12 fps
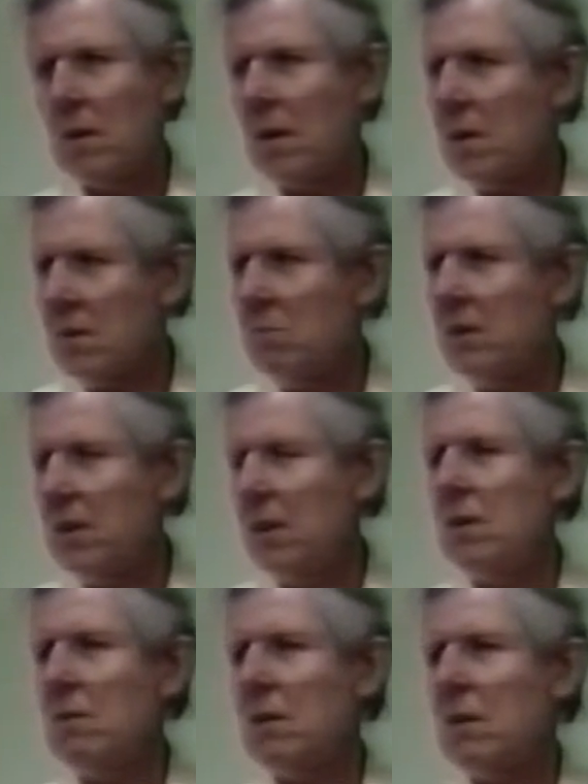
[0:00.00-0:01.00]
How do we
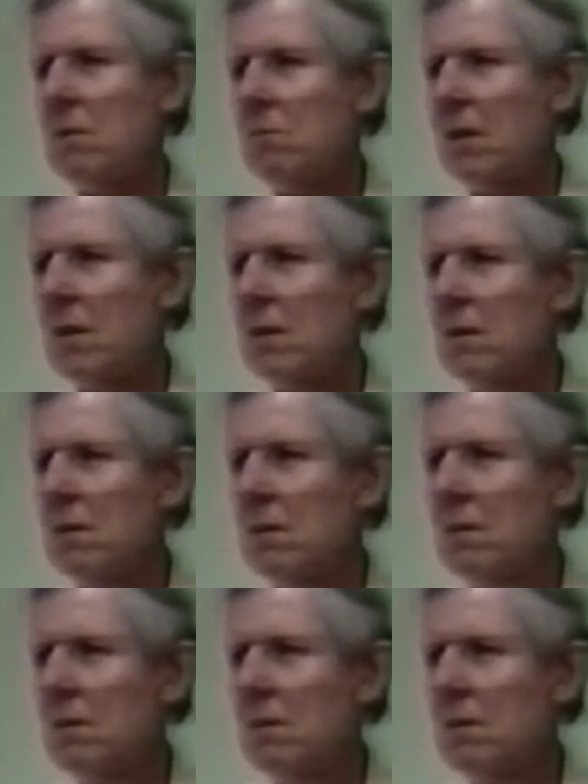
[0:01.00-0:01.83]
heal anybody?